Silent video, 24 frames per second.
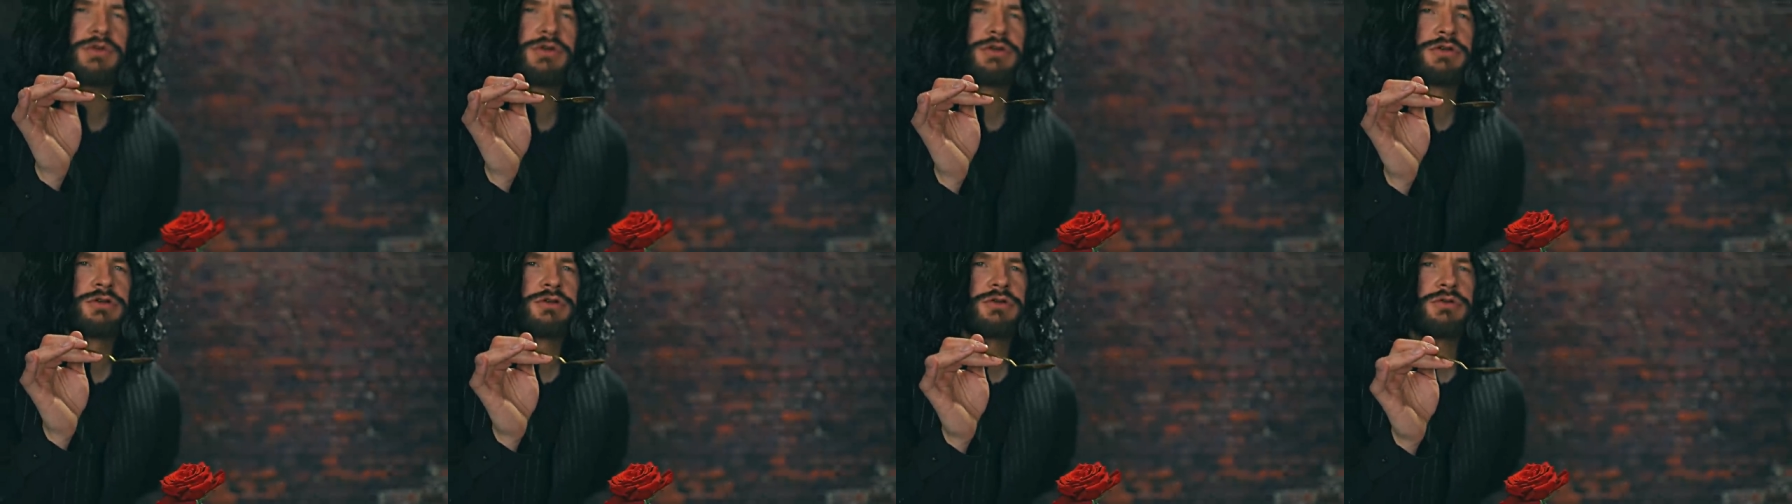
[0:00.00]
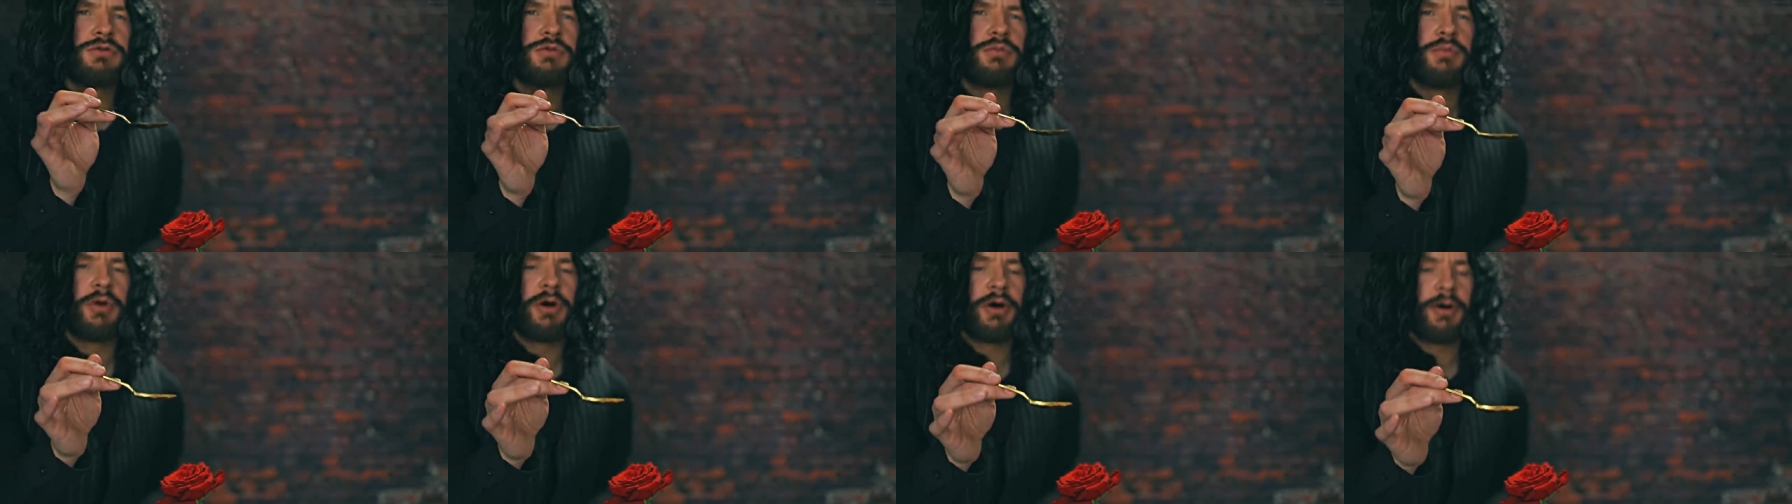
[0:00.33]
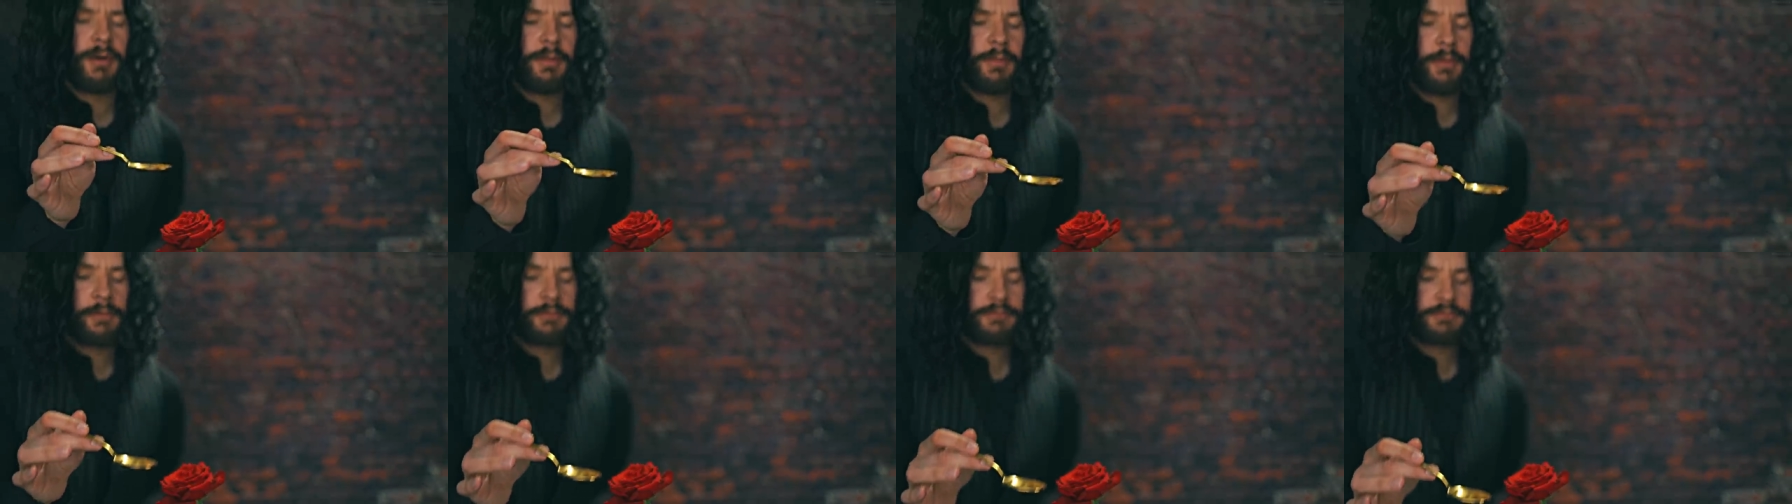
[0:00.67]

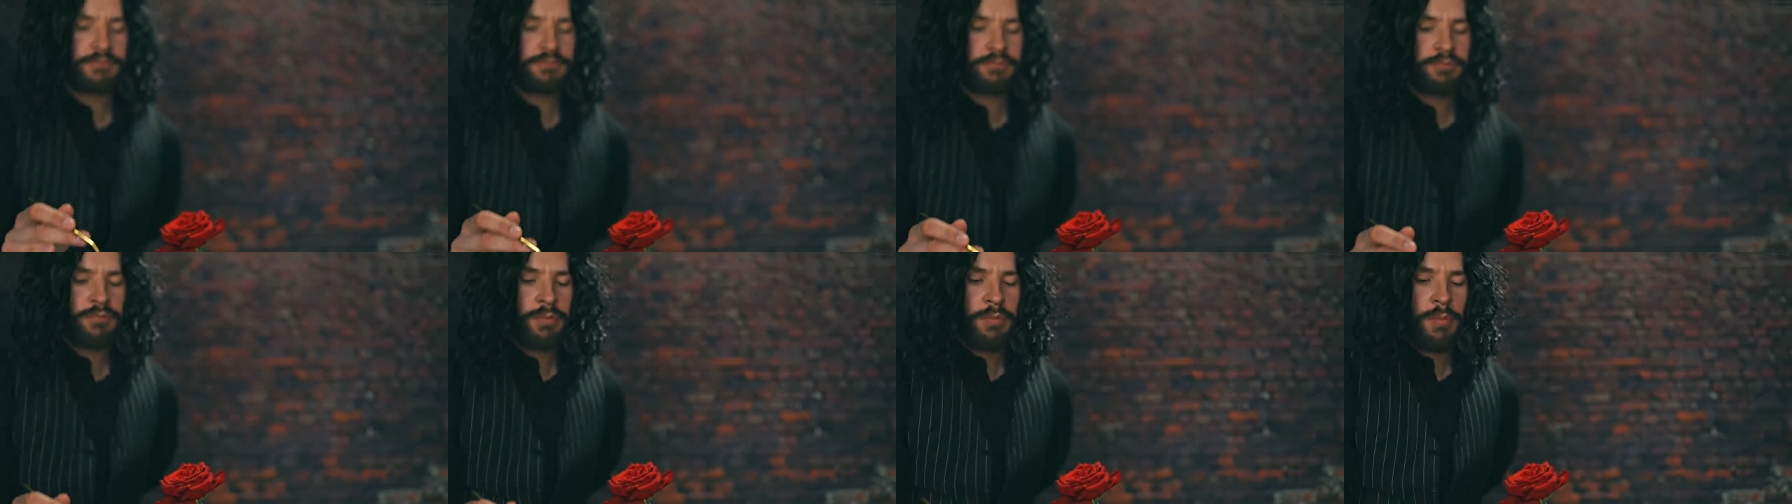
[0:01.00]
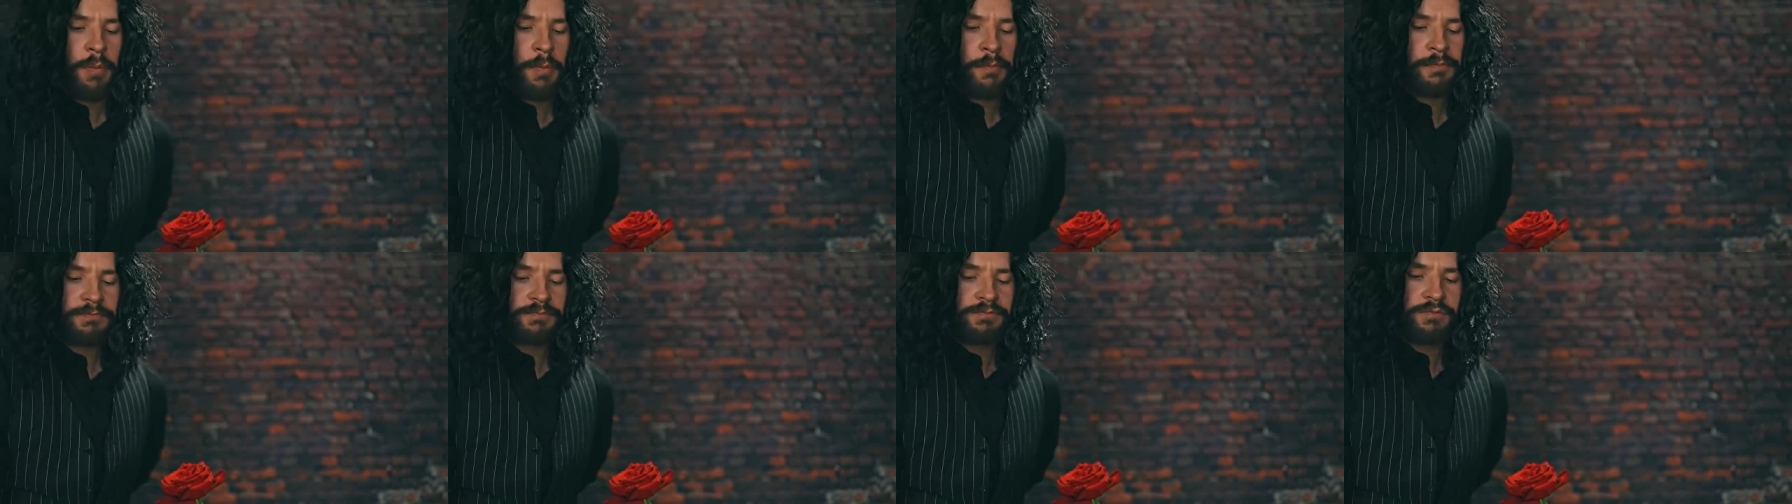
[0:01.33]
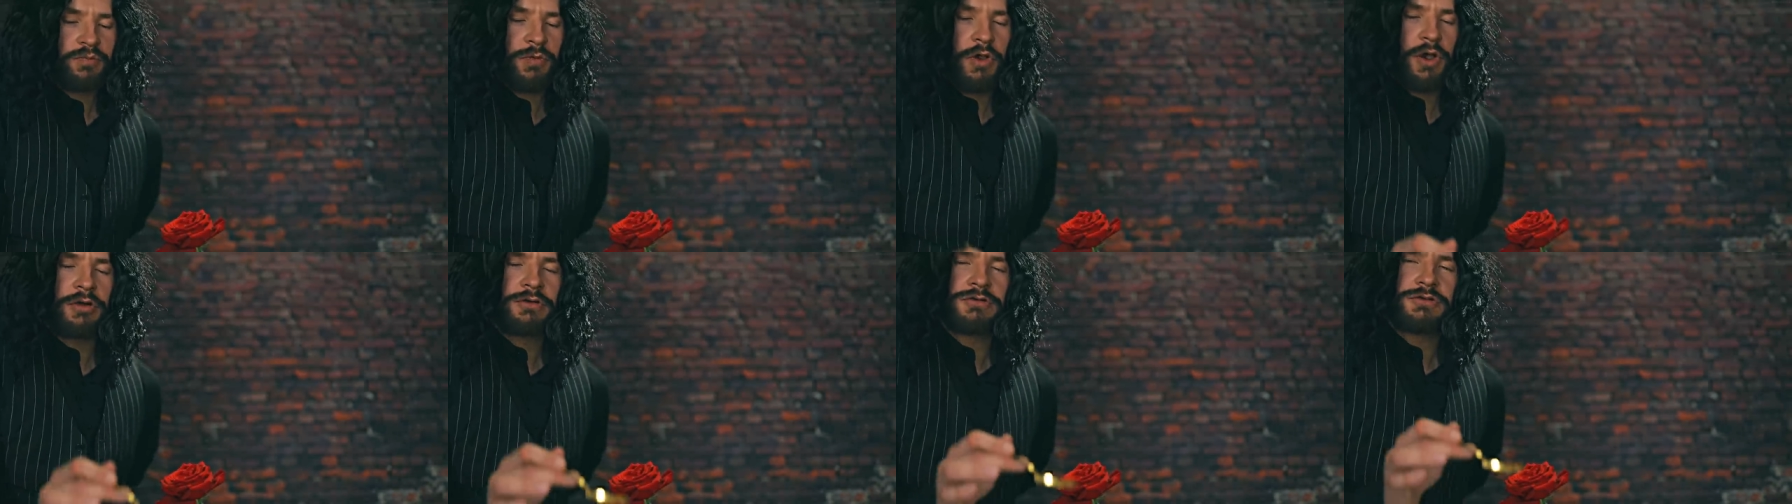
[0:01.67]
superb.
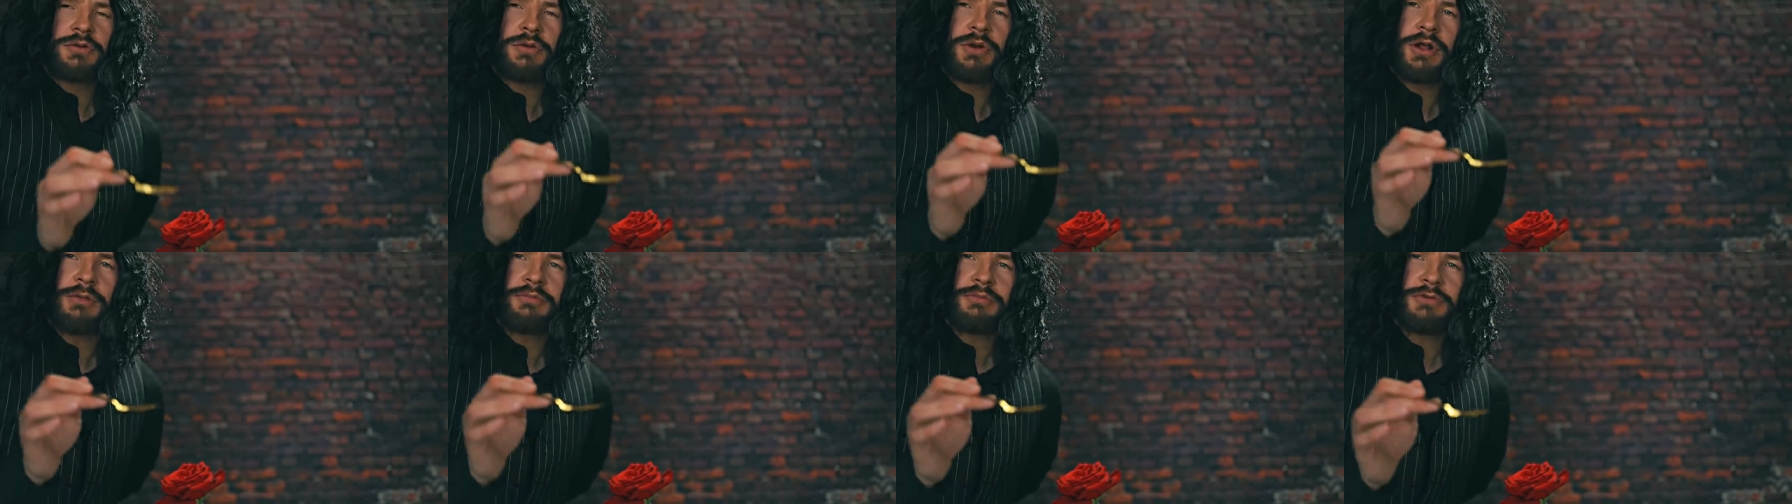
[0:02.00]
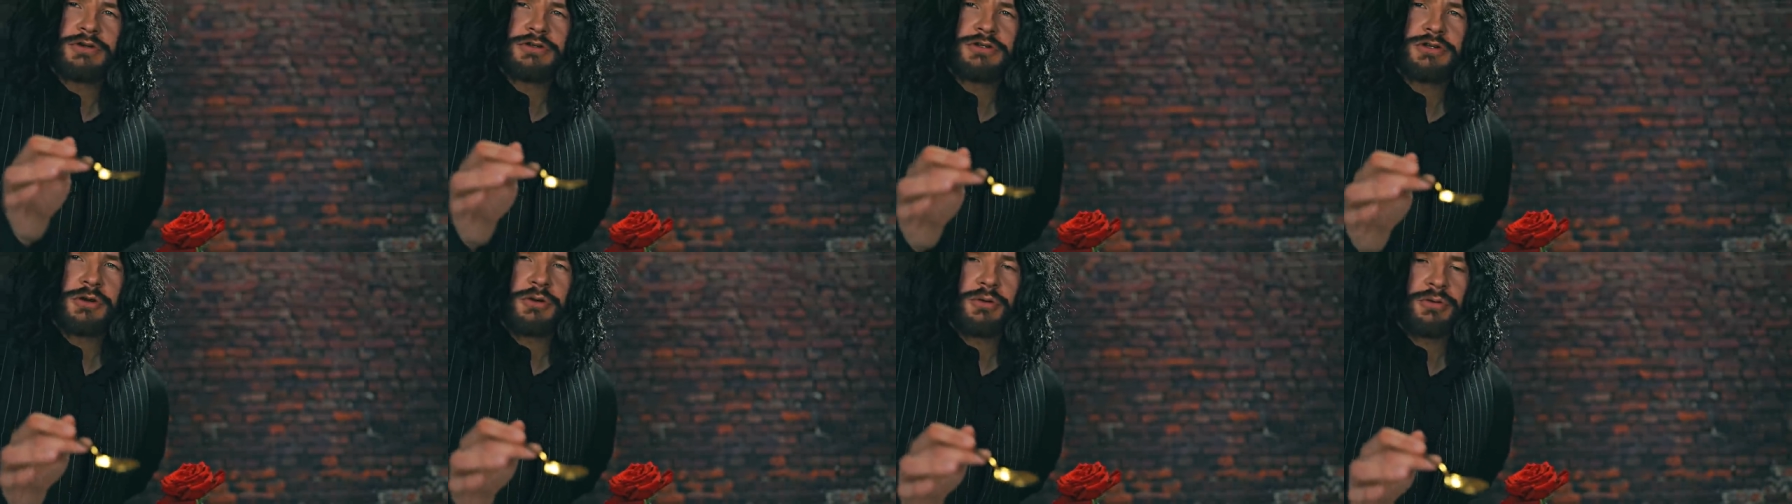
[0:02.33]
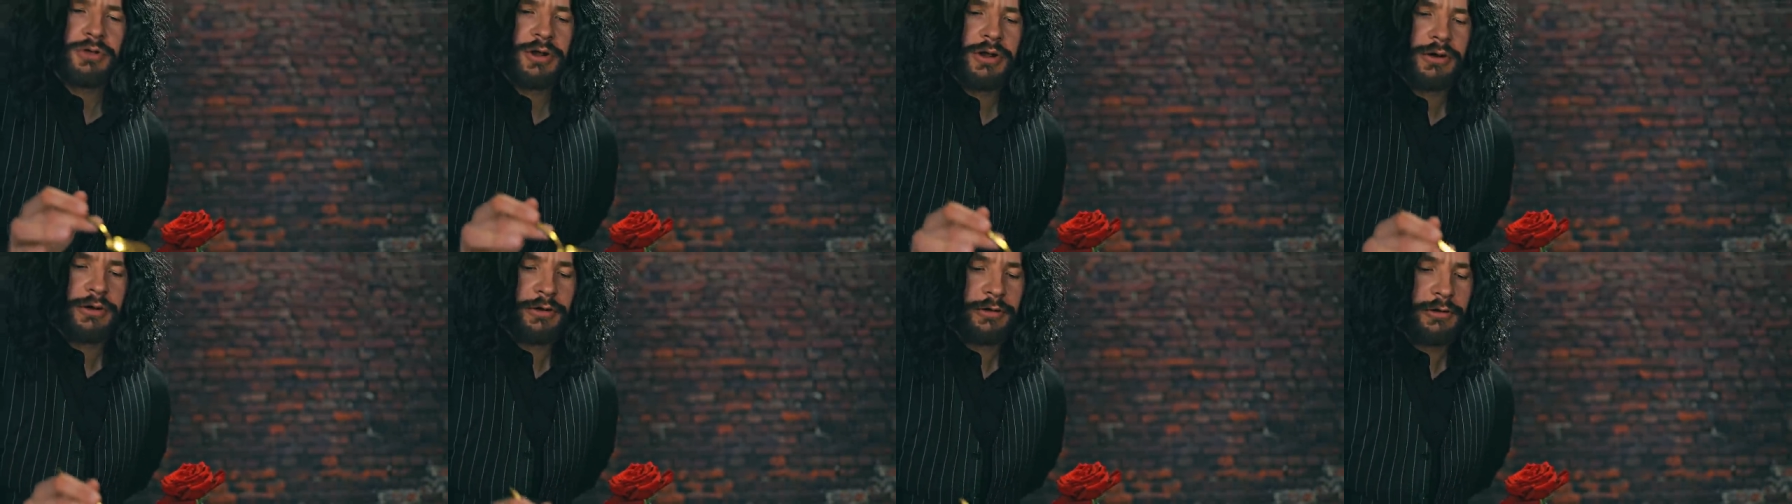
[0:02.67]
So let me show you
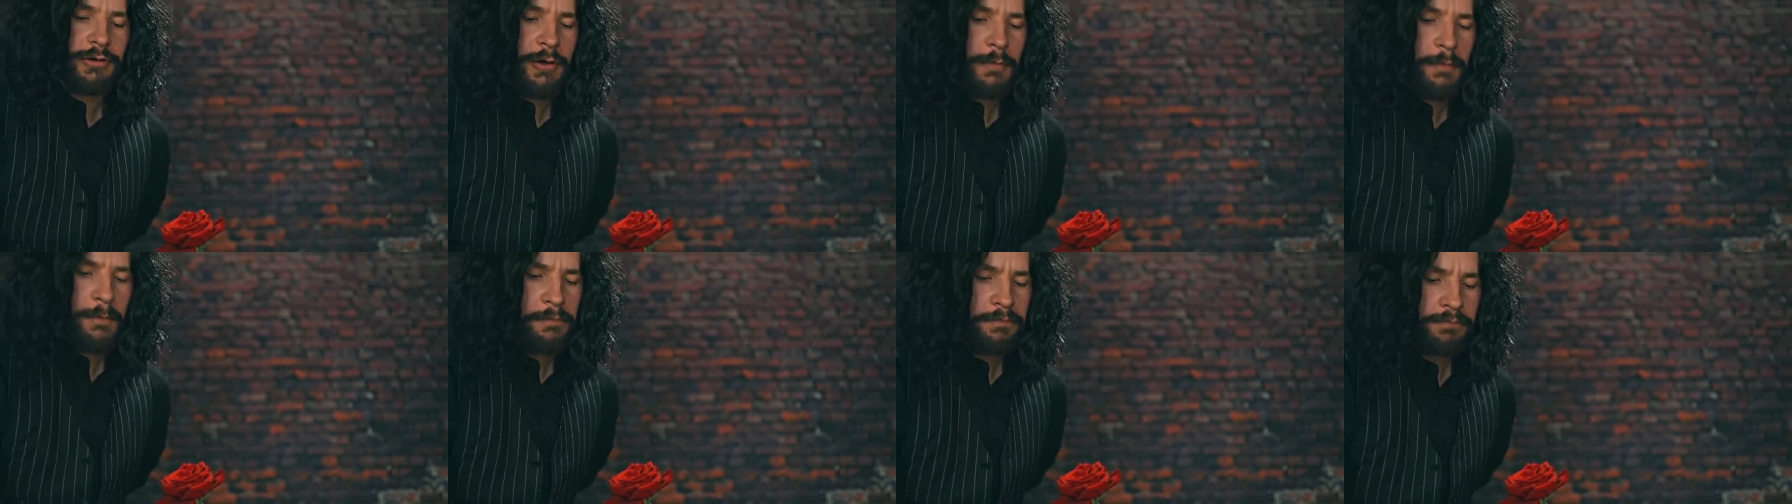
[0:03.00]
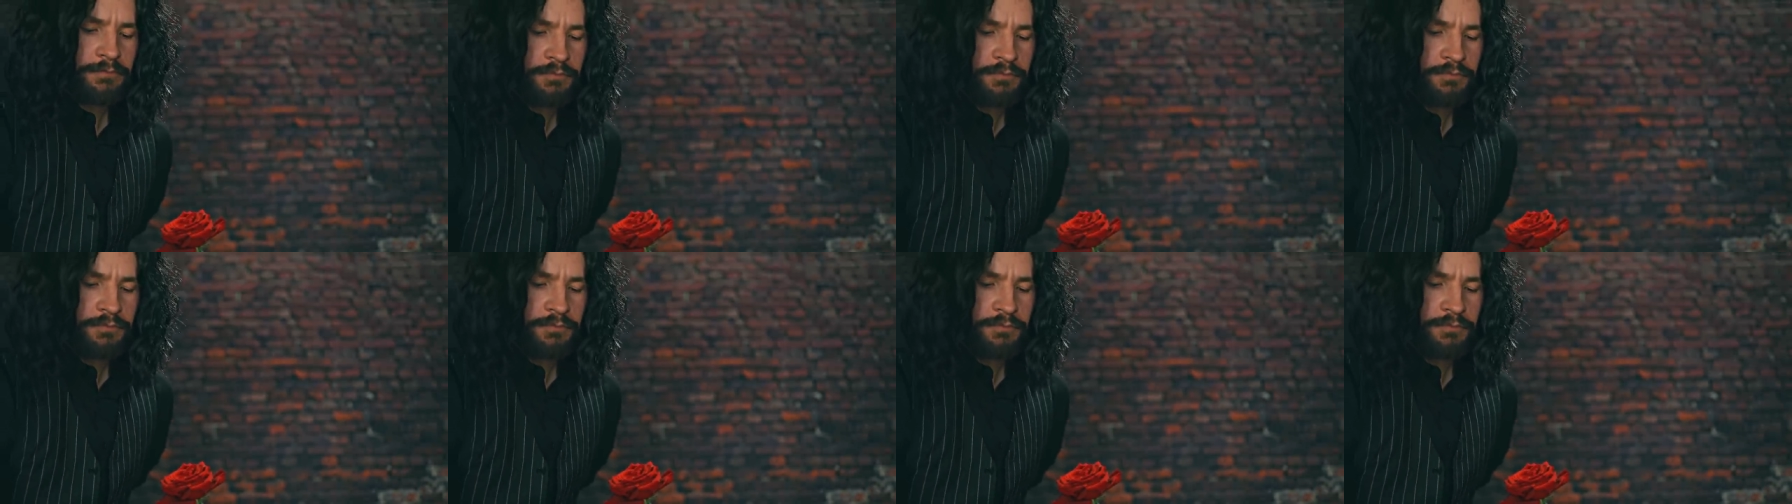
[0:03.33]
that again.